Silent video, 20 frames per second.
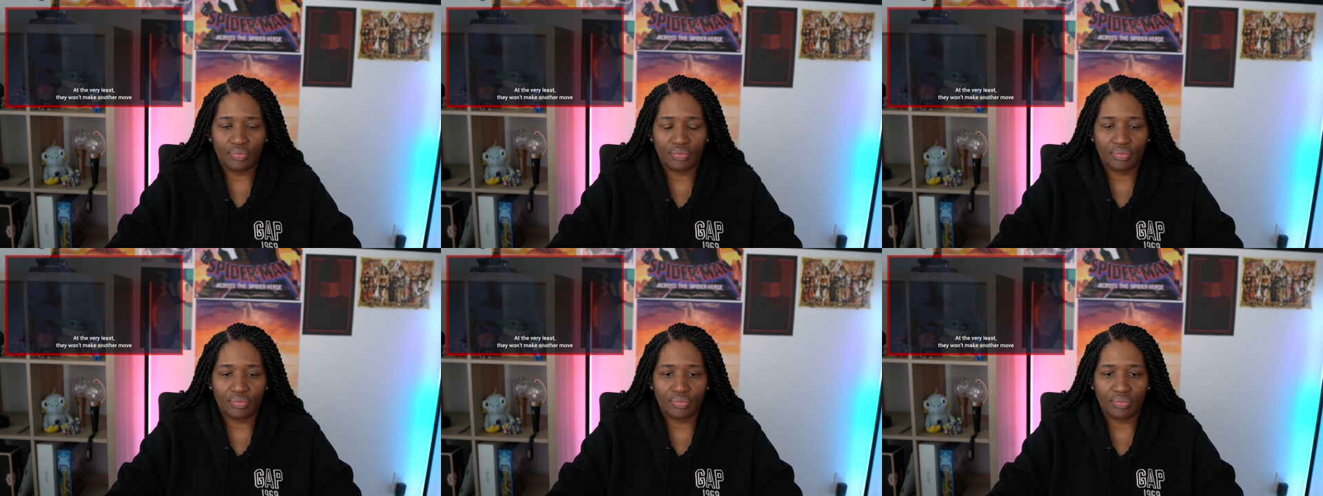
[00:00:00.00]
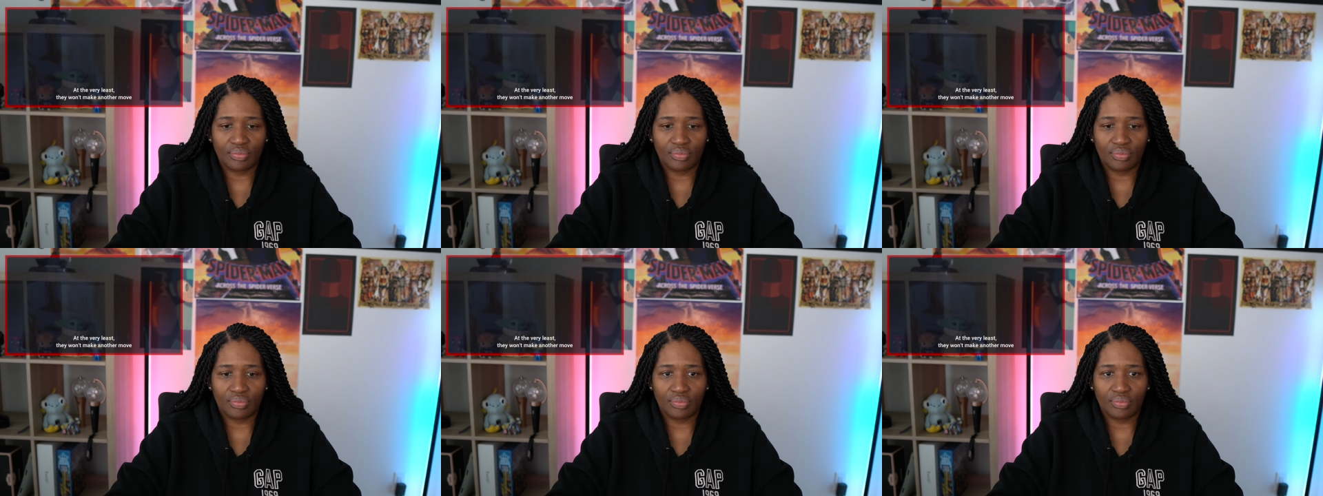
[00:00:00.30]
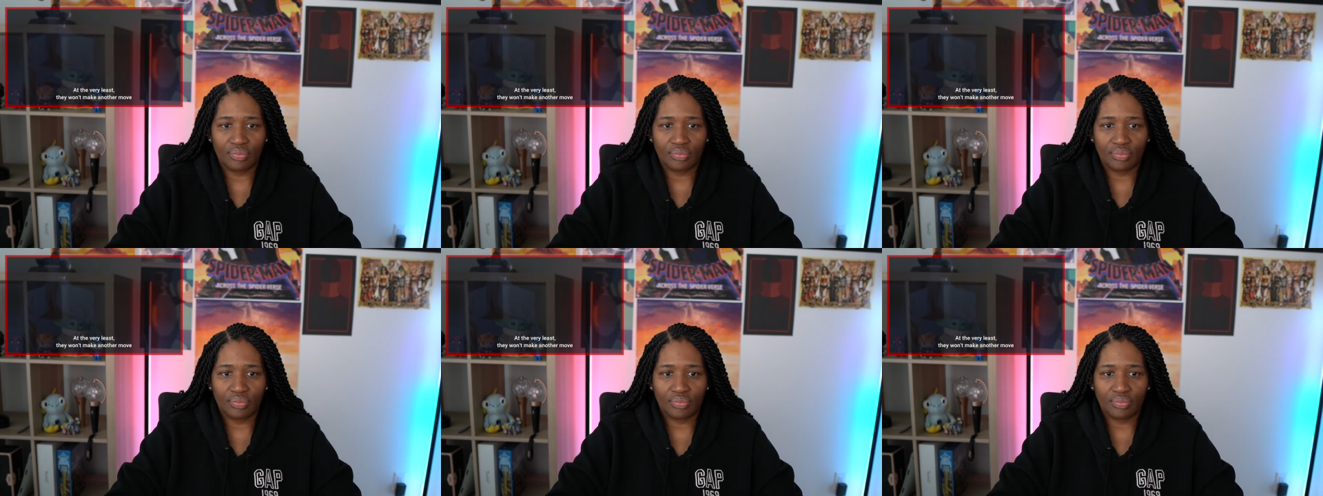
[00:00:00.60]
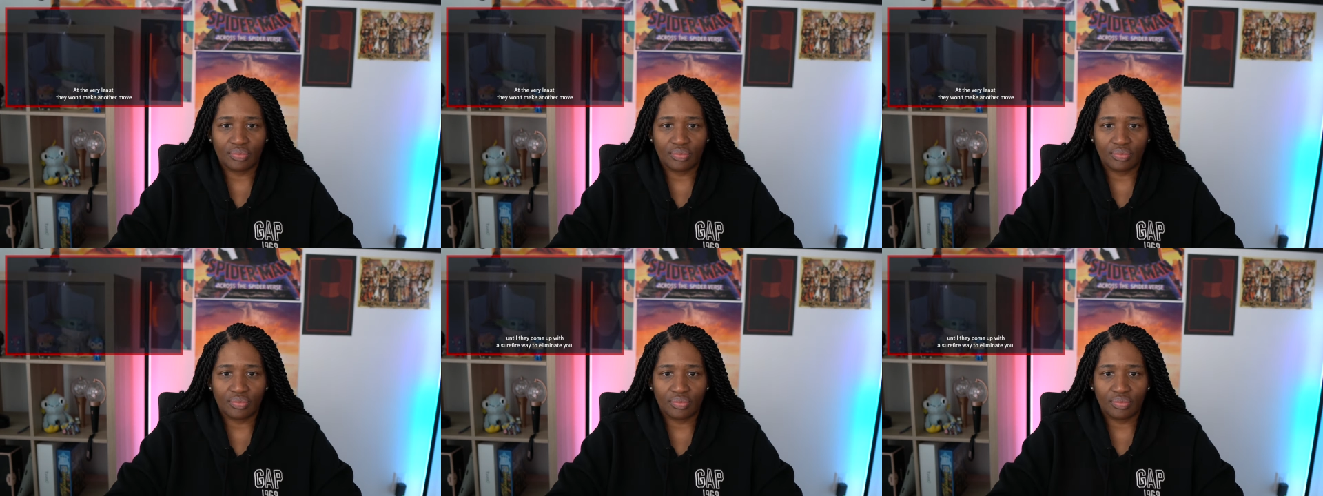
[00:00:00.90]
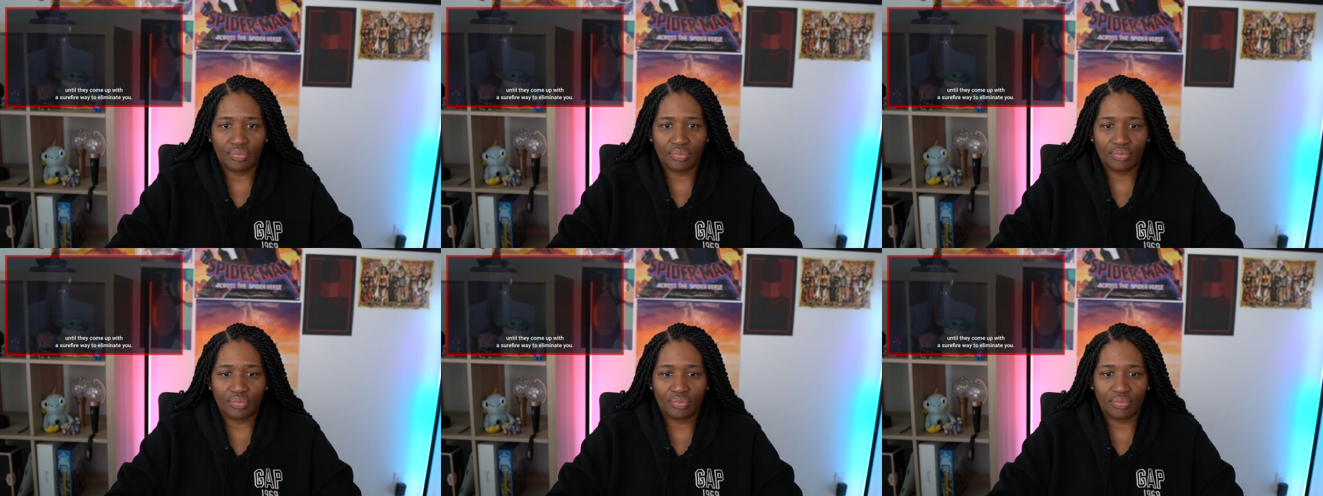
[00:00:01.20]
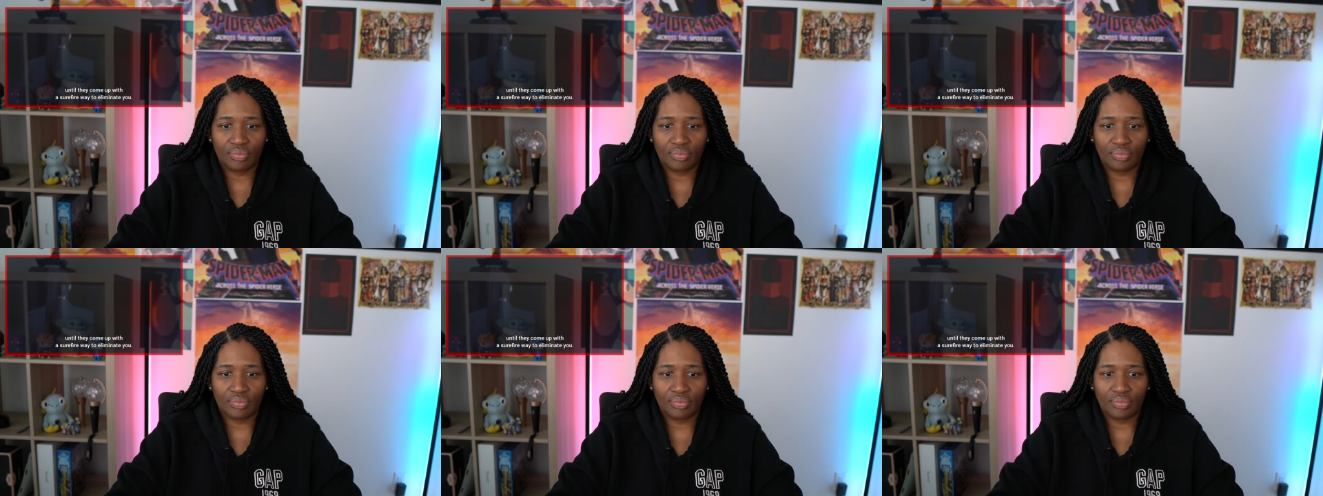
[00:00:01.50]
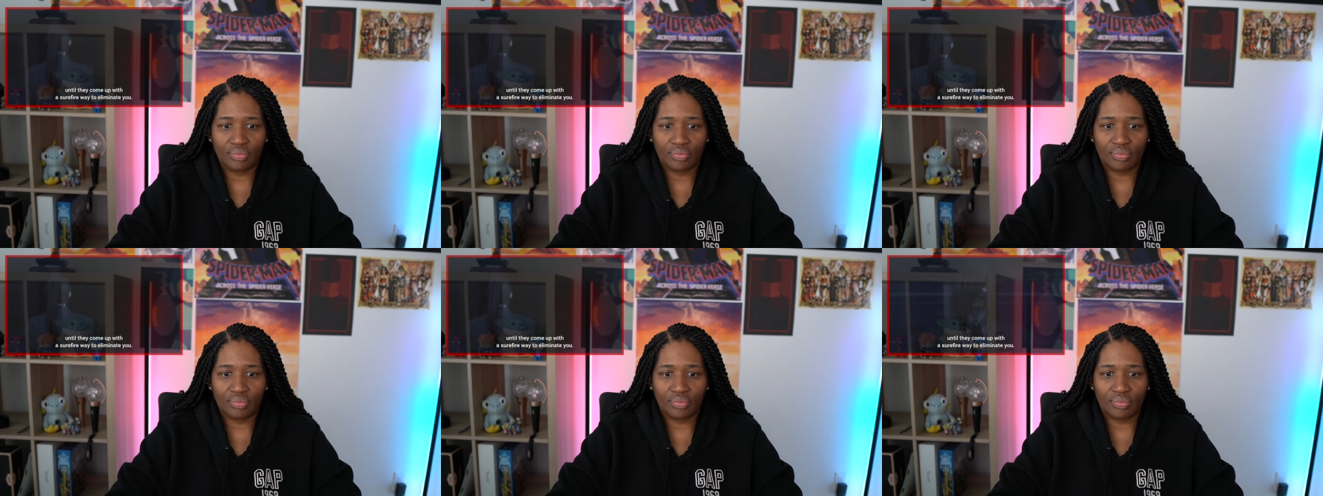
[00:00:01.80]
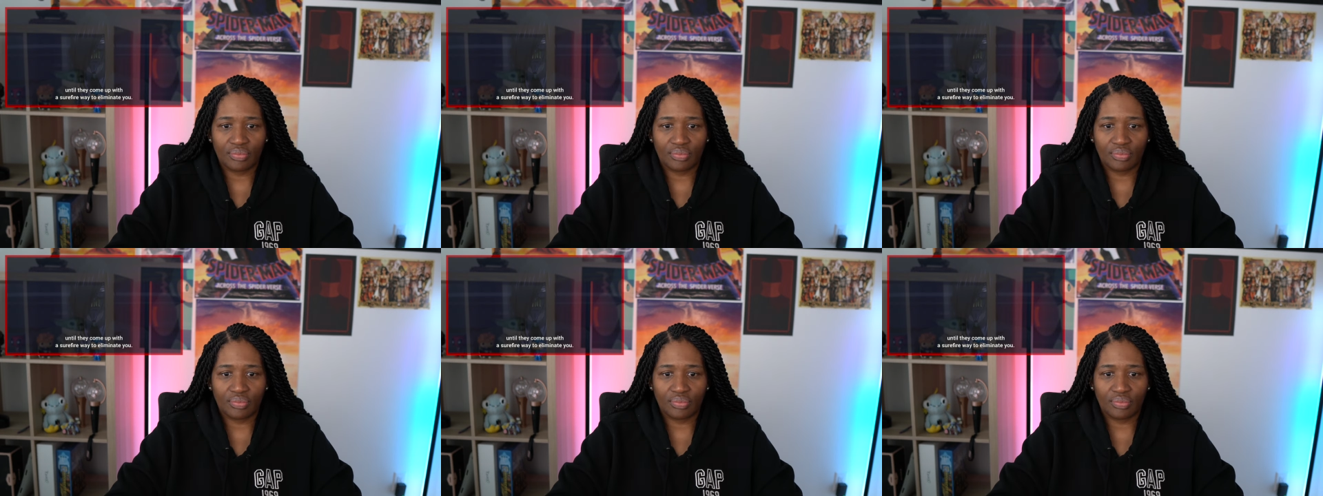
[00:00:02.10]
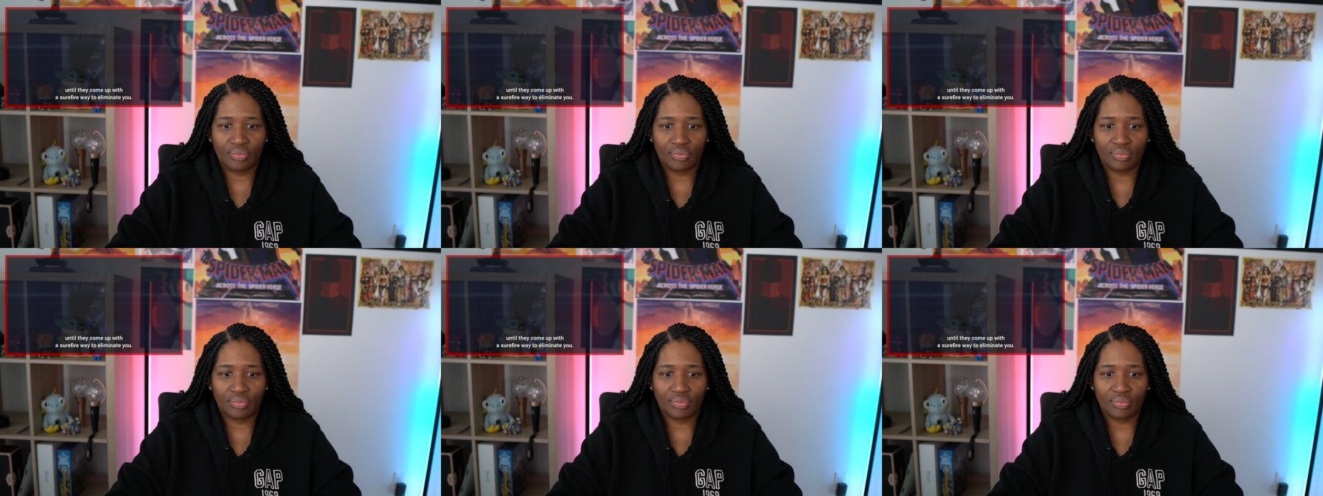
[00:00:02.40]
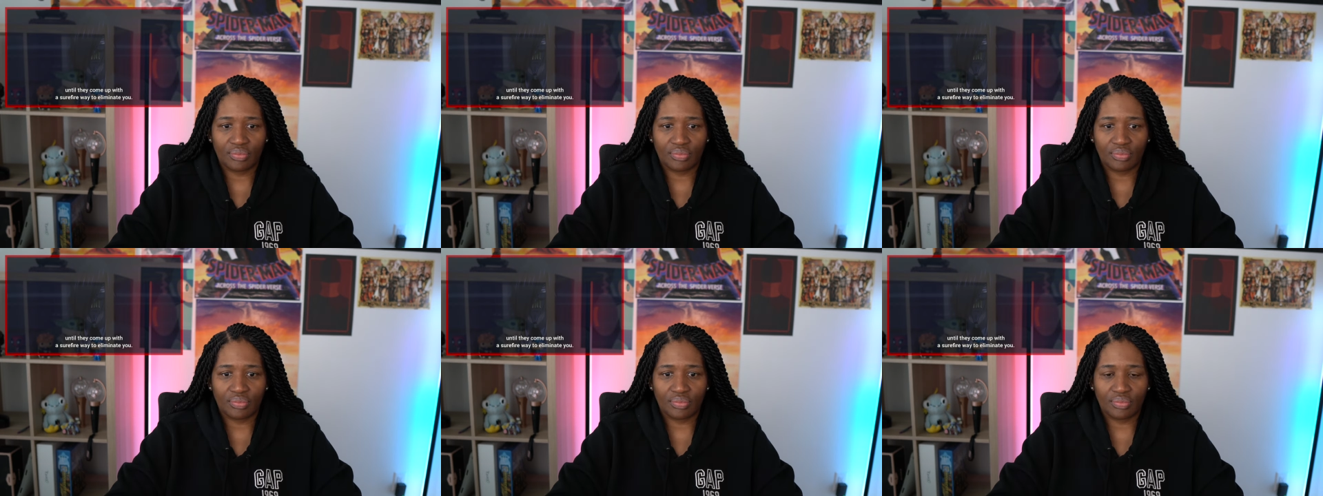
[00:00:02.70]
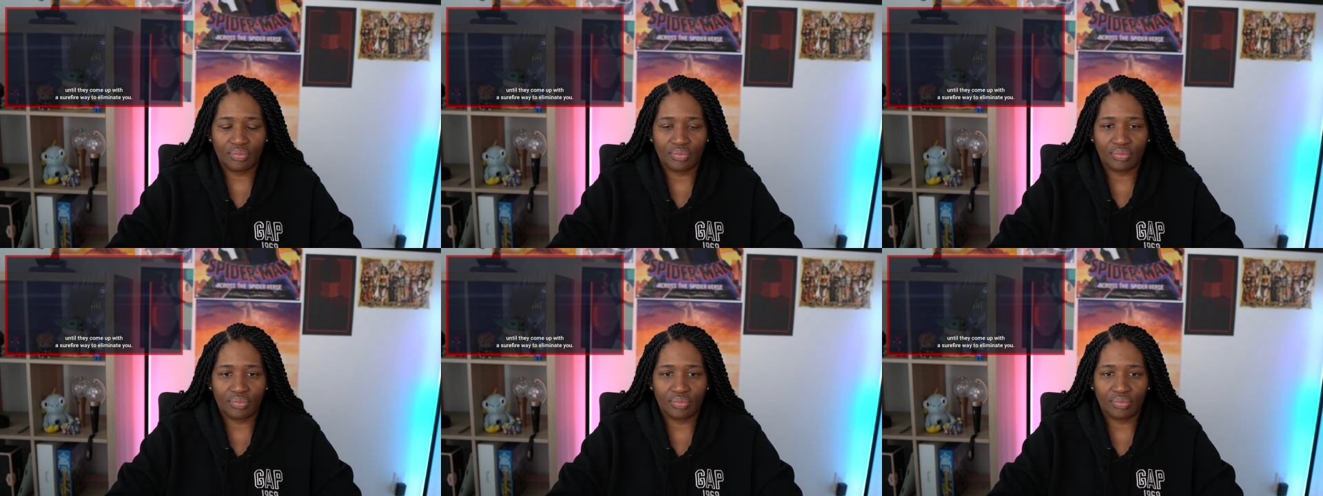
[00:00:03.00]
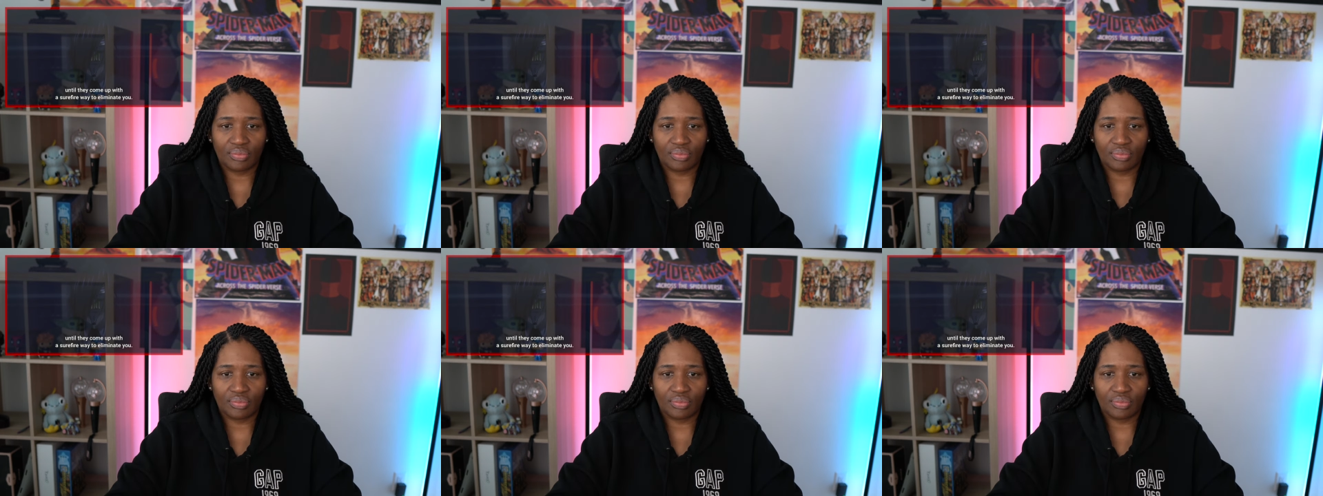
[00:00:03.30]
Nothing is said.